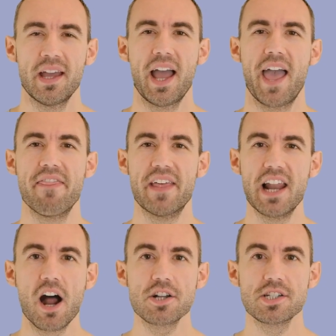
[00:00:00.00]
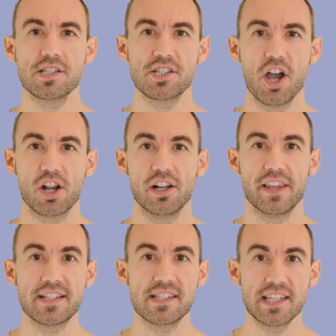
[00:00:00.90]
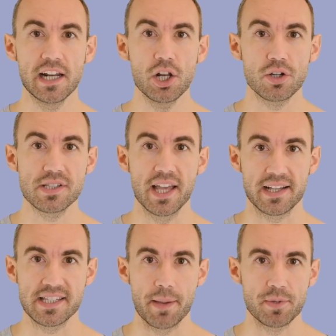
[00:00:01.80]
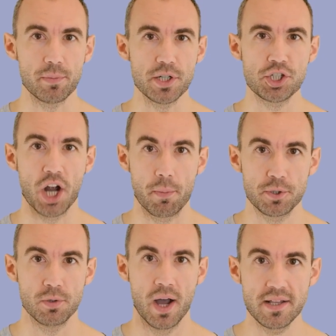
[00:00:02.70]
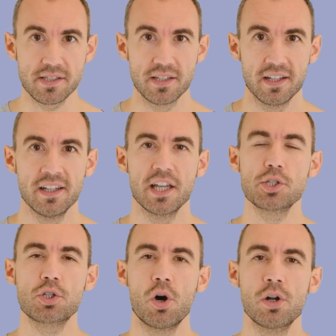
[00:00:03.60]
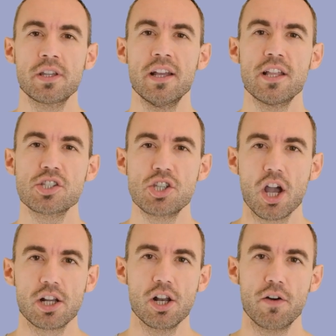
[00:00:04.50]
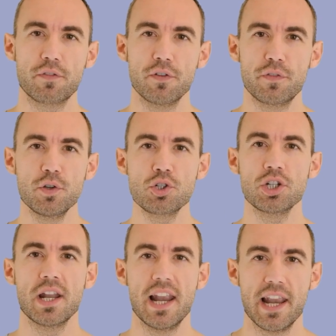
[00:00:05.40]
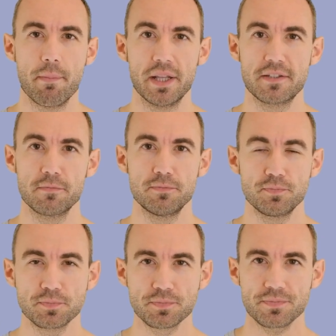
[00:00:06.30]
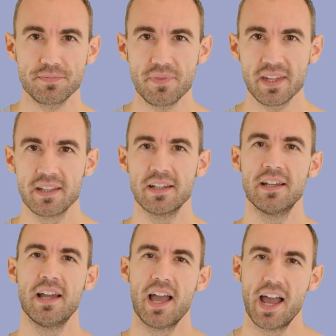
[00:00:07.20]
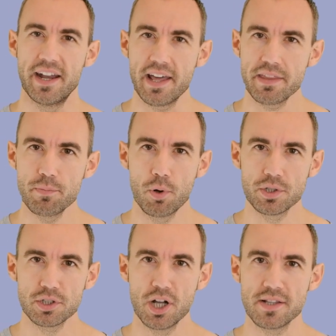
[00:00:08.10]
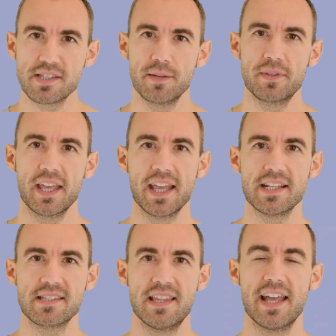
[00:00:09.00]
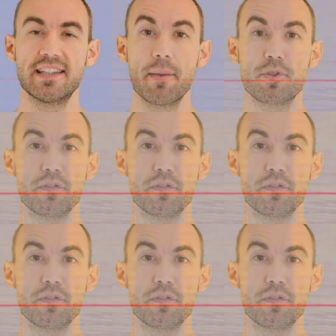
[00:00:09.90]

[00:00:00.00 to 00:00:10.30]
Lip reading: And the largest circle that still looks acceptably sharp to us is called circle of confusion limit. Another important concept is the depth of